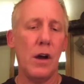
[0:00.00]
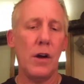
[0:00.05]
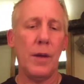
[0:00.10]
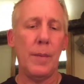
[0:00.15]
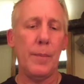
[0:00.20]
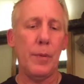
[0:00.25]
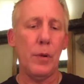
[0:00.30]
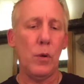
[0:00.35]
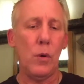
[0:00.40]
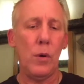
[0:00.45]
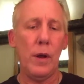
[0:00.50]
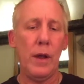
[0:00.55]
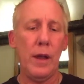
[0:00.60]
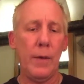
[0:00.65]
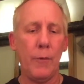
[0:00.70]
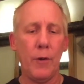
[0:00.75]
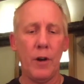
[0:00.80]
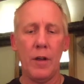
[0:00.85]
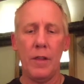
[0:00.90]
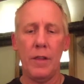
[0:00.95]
young
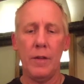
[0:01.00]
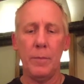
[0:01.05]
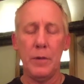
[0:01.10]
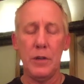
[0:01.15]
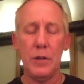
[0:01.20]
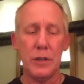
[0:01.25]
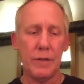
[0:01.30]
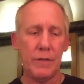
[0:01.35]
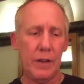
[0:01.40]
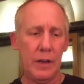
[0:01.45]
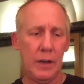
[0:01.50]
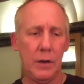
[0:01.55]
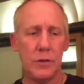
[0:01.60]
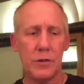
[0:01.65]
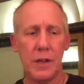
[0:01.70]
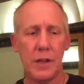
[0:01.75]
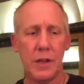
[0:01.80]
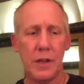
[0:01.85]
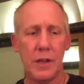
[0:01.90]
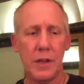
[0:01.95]
employee at one of the music
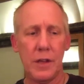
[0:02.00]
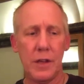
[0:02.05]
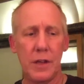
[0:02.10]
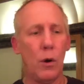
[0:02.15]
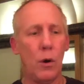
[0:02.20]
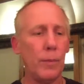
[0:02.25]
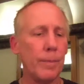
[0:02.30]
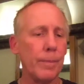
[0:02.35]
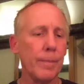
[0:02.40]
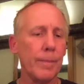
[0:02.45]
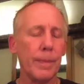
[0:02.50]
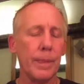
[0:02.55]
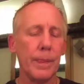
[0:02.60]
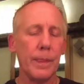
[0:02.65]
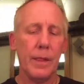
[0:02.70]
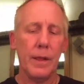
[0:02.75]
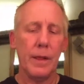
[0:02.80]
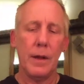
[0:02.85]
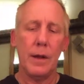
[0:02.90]
venues that I own.